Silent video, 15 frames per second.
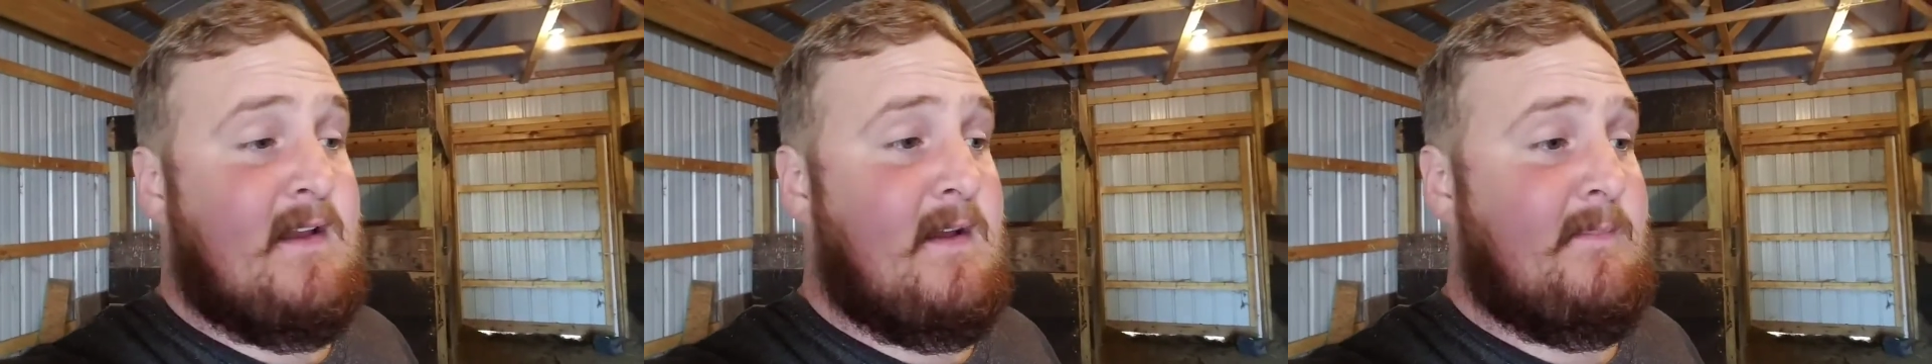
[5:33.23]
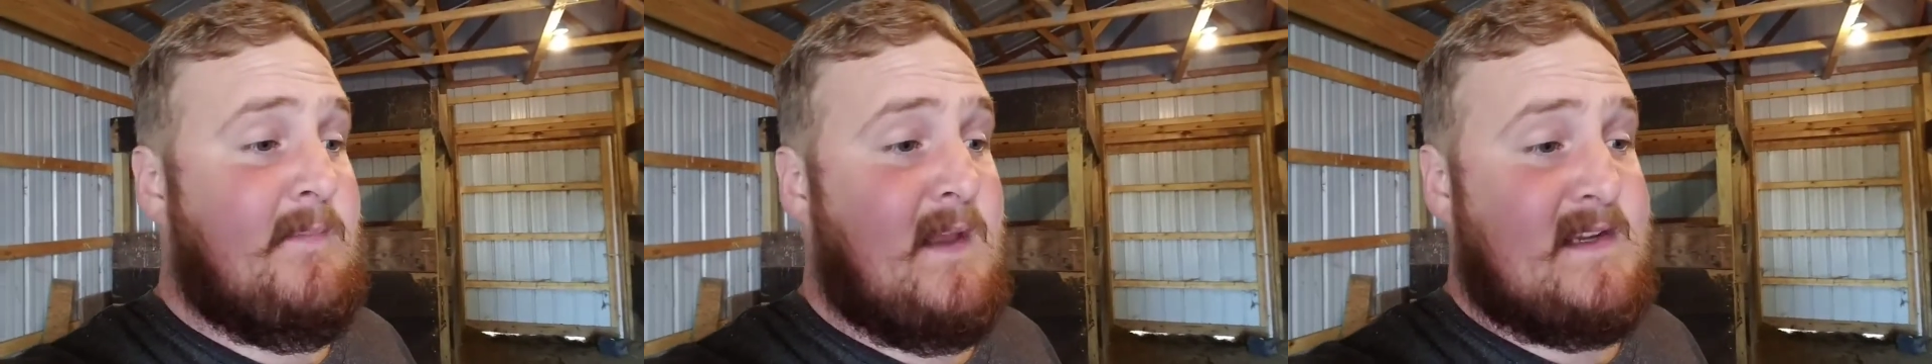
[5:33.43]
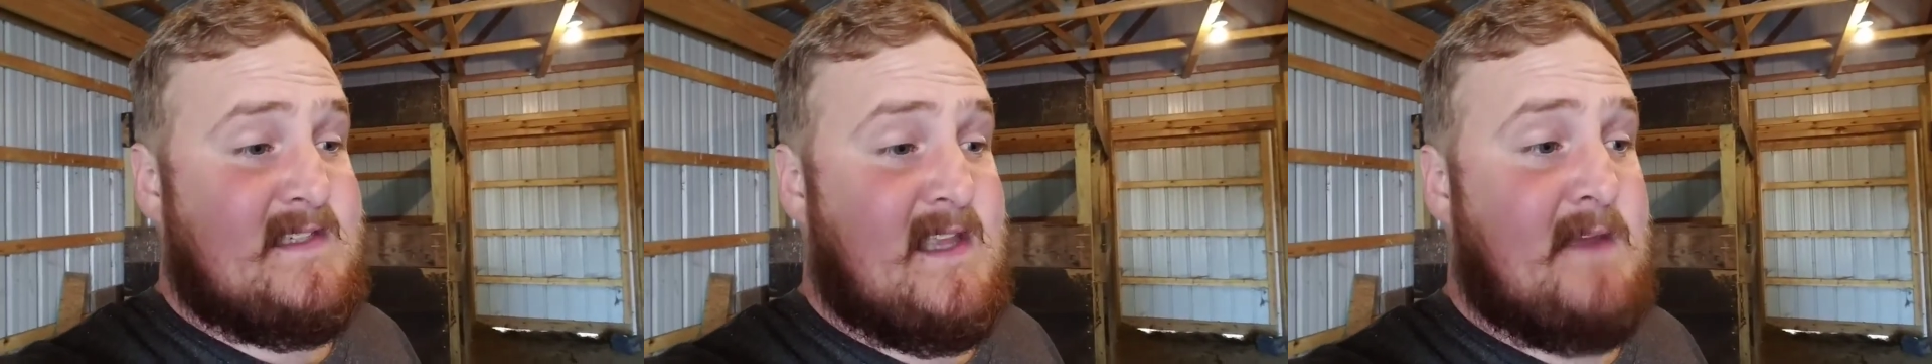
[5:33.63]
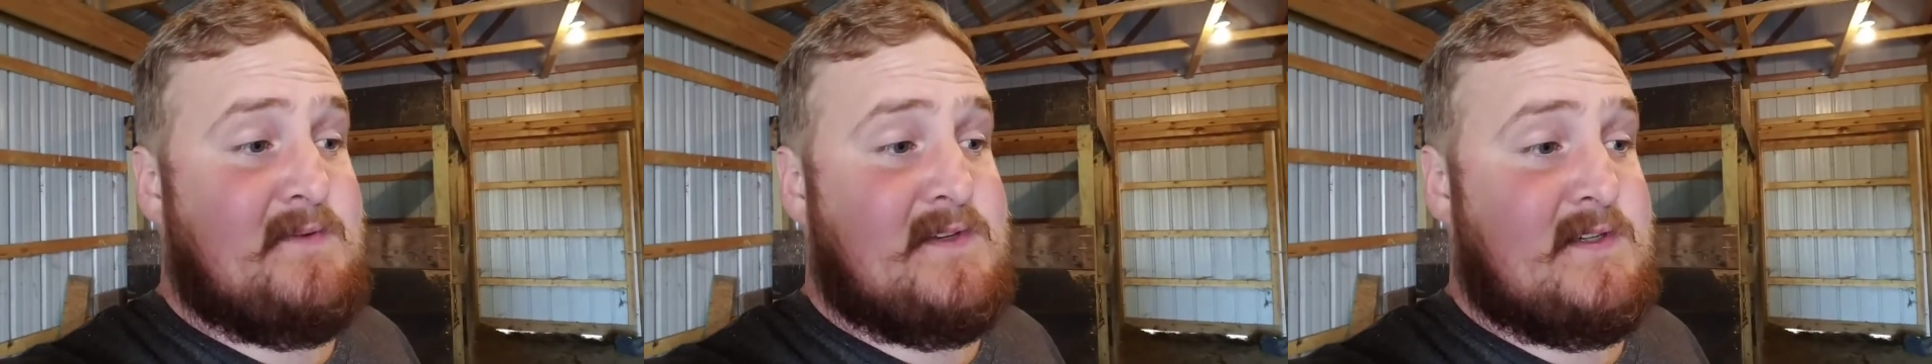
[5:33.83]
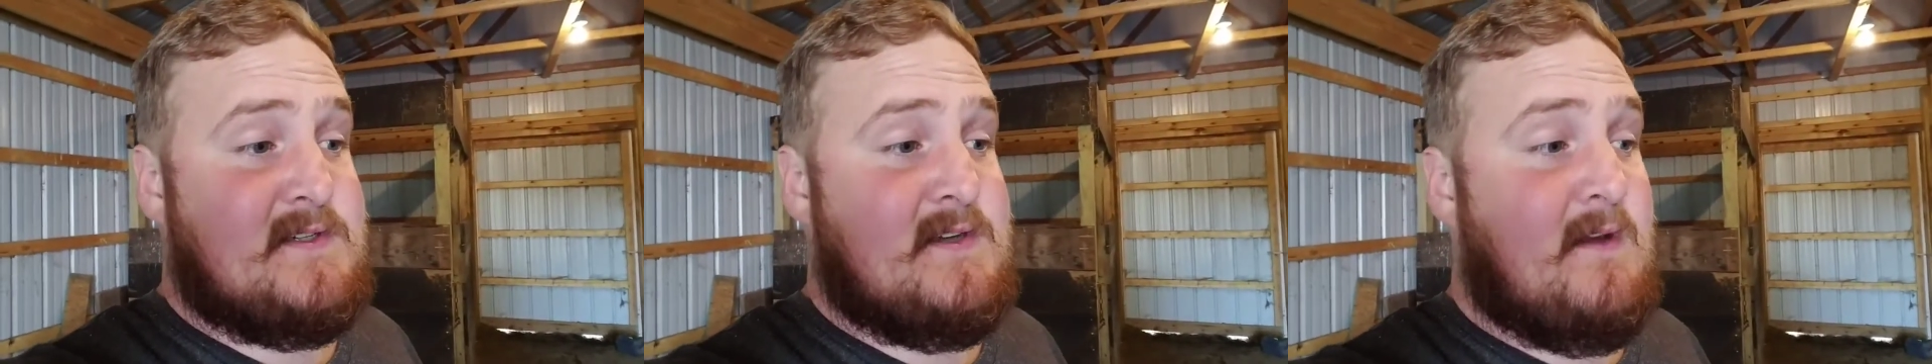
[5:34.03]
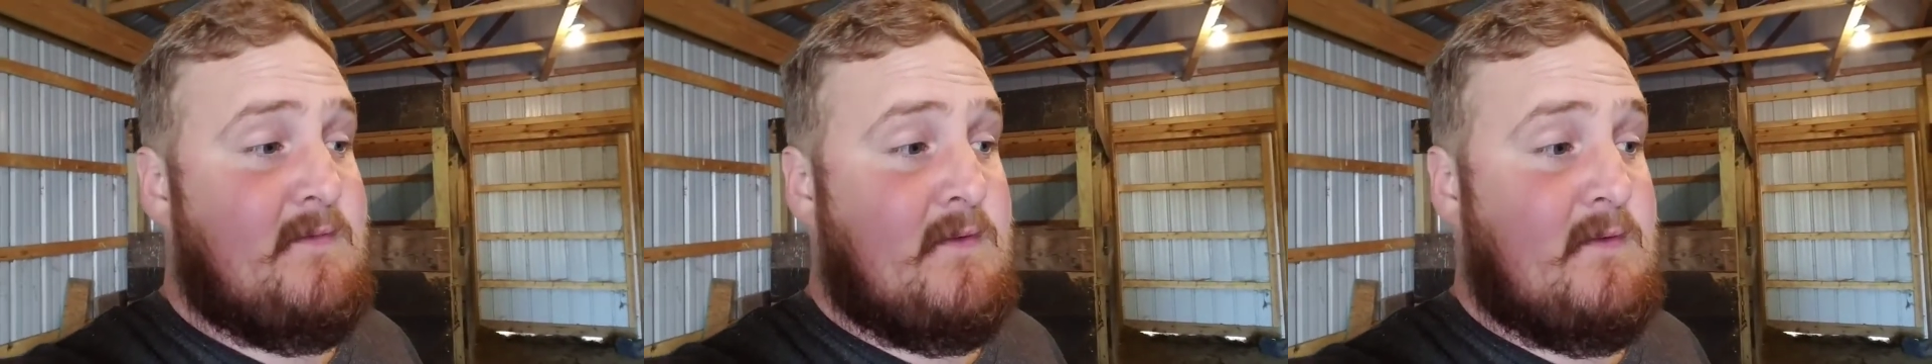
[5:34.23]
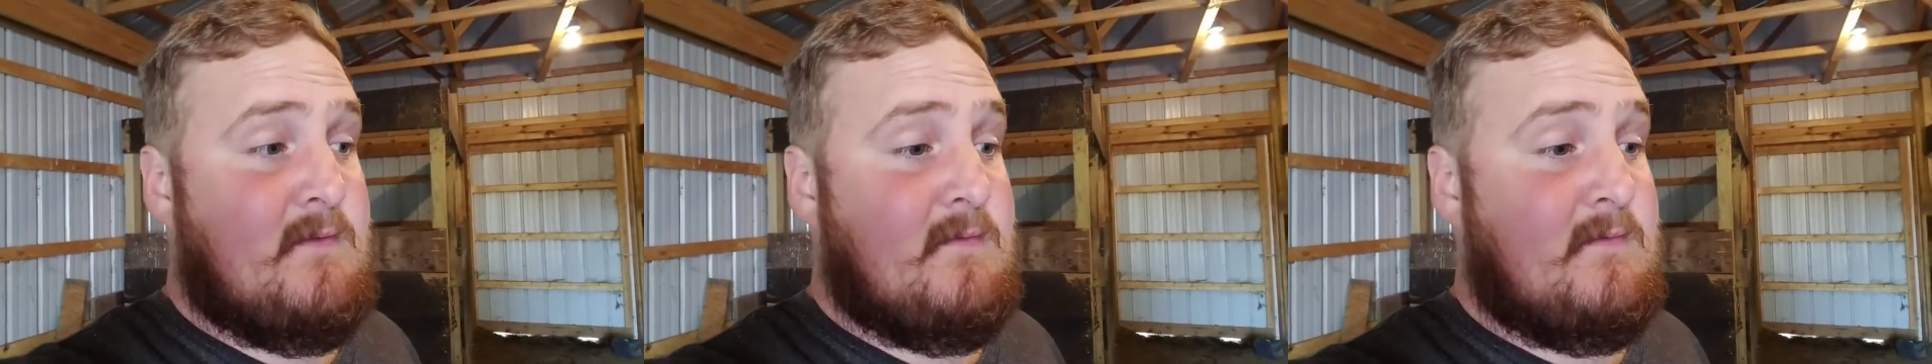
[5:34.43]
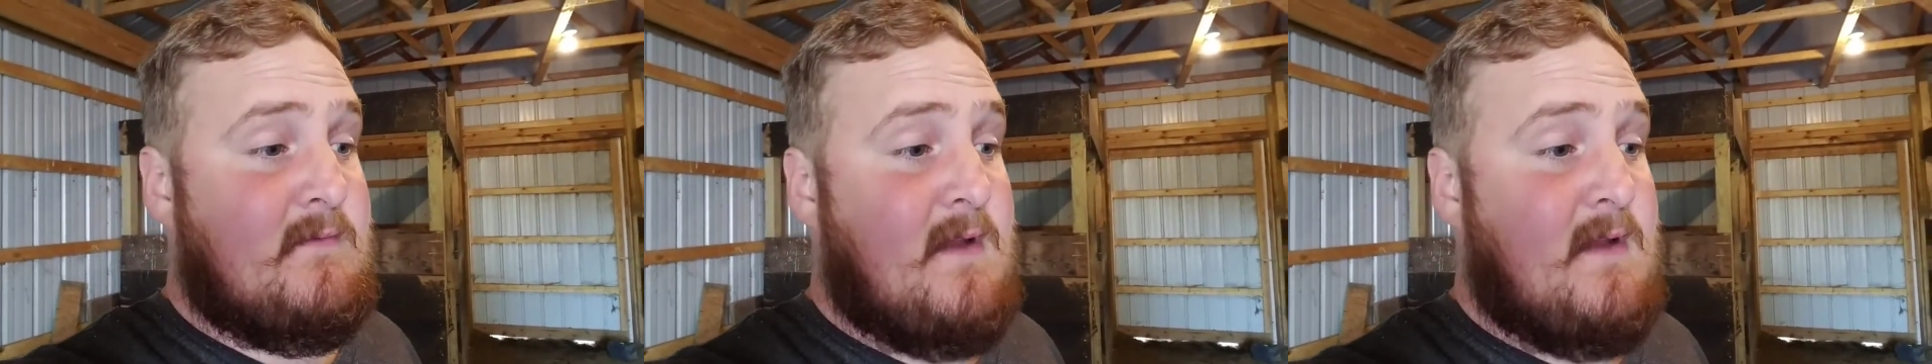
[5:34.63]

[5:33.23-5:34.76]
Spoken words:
Like I said, that was a shovel